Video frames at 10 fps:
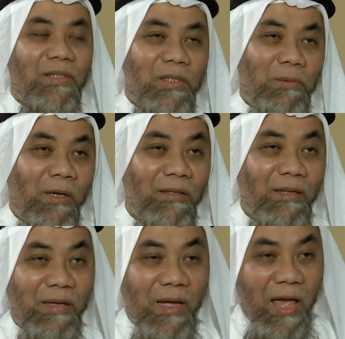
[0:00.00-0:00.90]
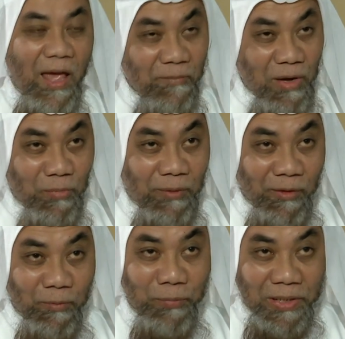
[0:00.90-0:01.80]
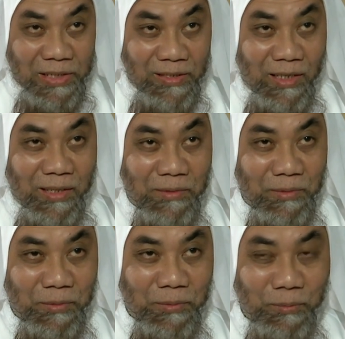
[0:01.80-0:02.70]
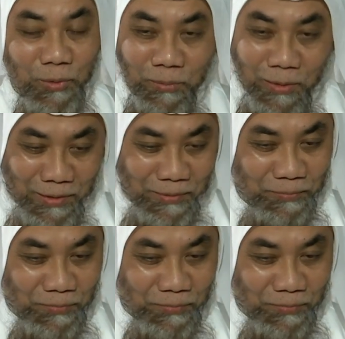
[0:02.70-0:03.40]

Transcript: Subhanallah, even me personally, Bu'mir,